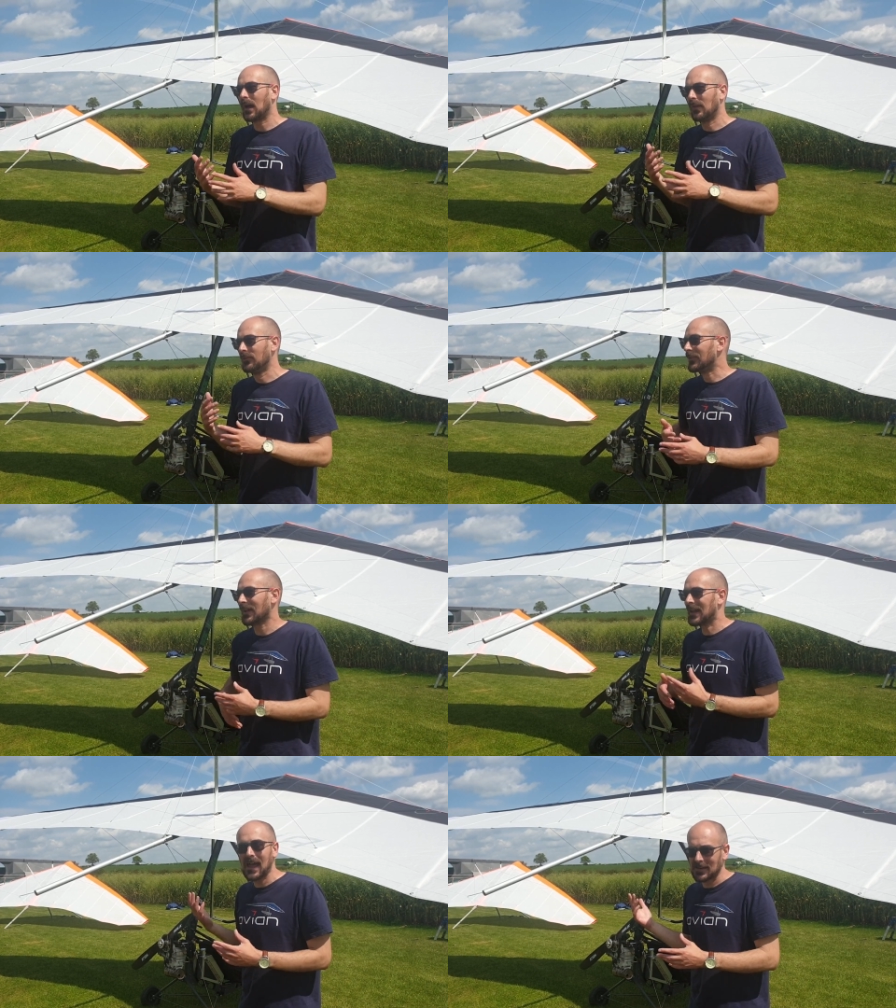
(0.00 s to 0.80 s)
And
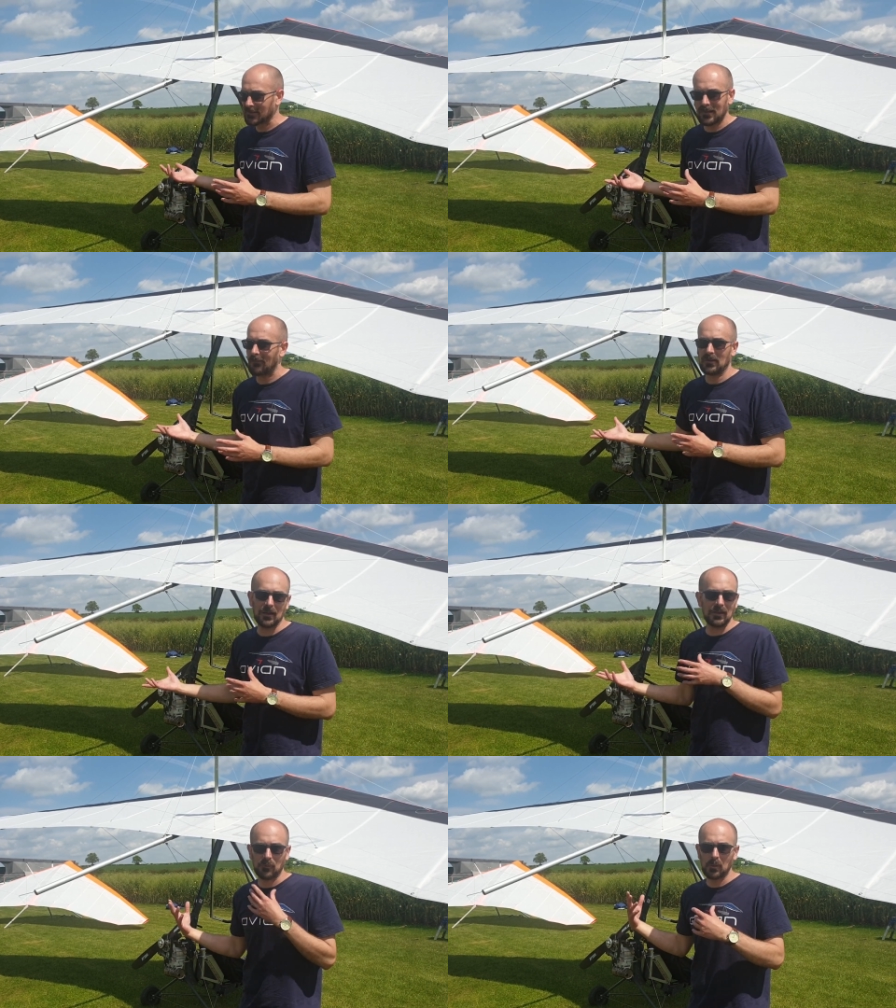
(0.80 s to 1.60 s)
again, it's something
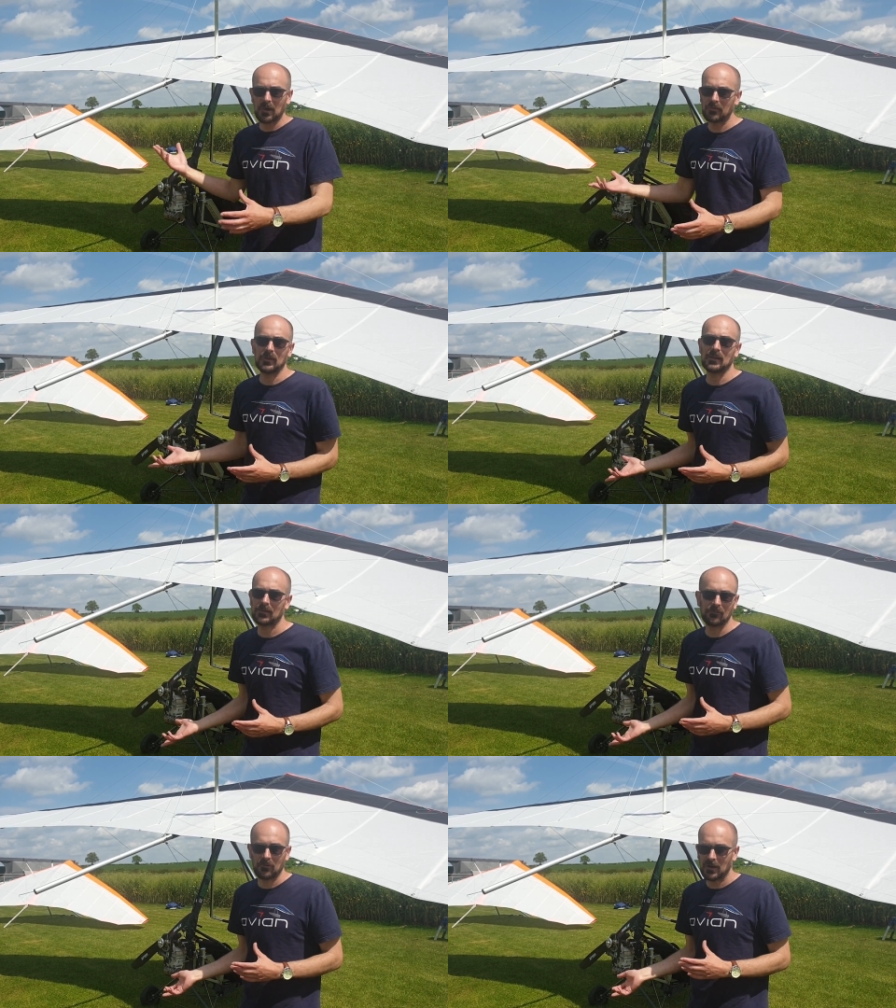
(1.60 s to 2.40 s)
that if we weren't doing
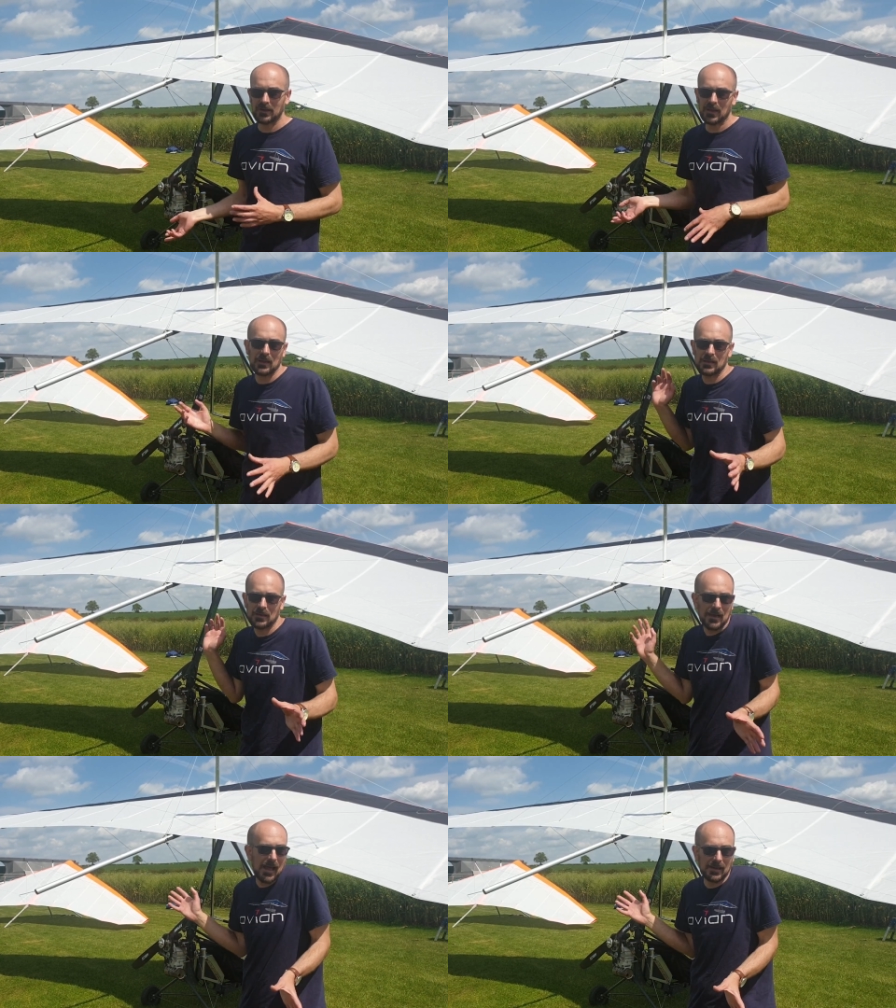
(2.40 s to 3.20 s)
this in 3D
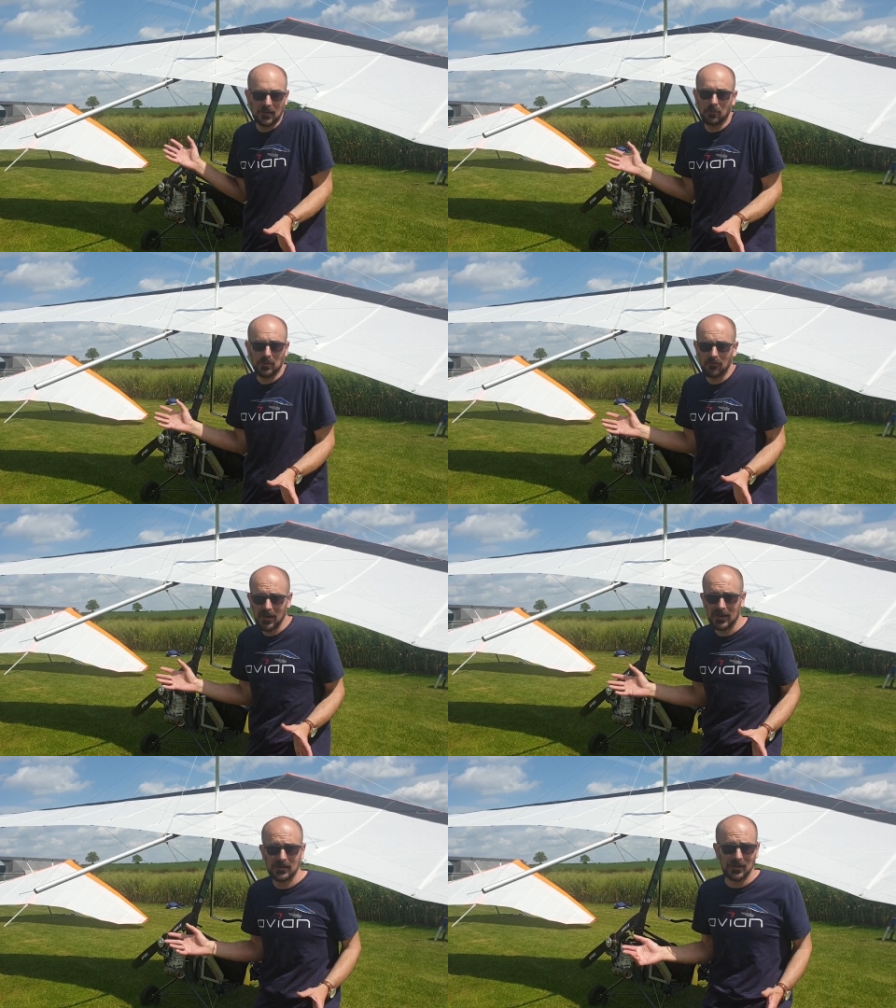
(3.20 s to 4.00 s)
CAD, it would be
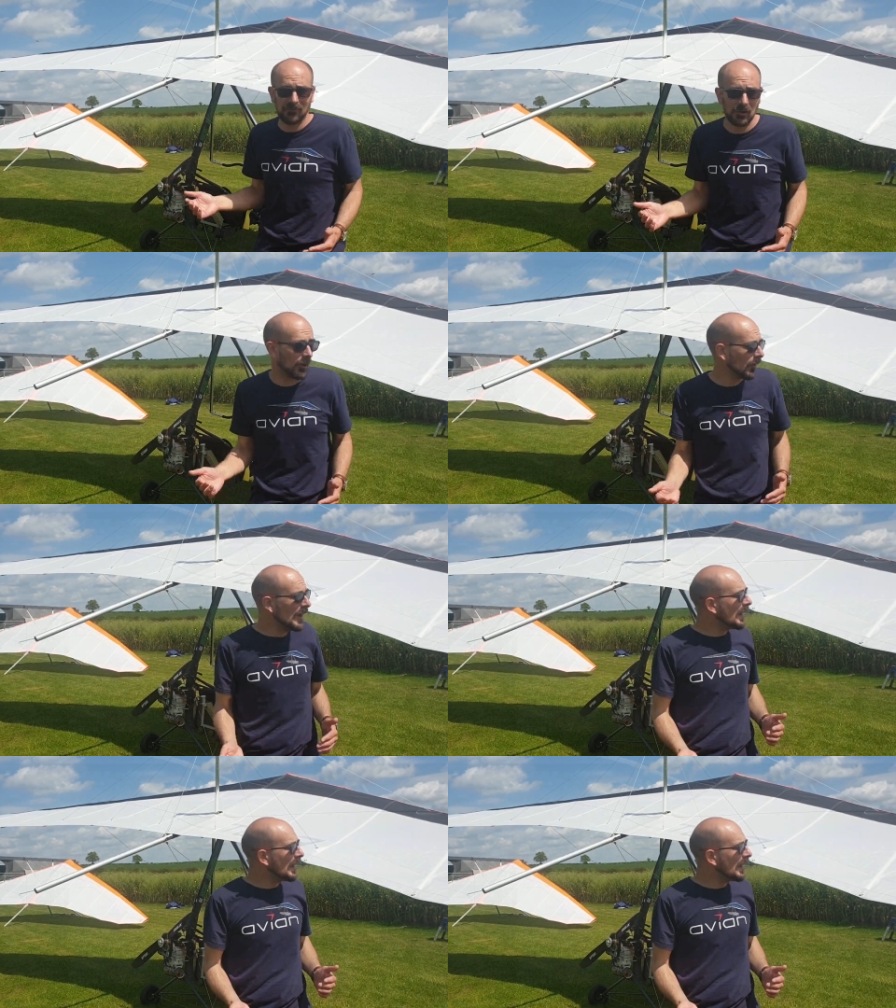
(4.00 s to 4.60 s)
really difficult,